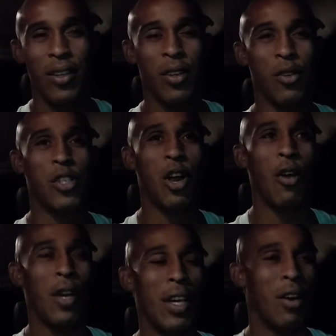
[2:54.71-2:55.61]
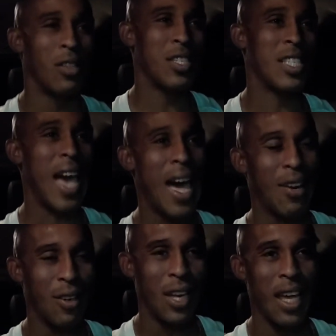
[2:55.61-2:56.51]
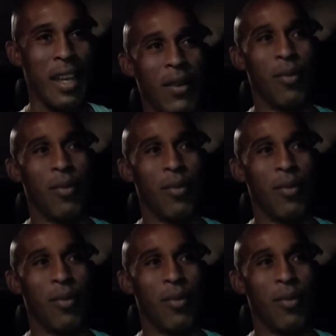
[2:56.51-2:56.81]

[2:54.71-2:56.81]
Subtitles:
You're churning on Saturday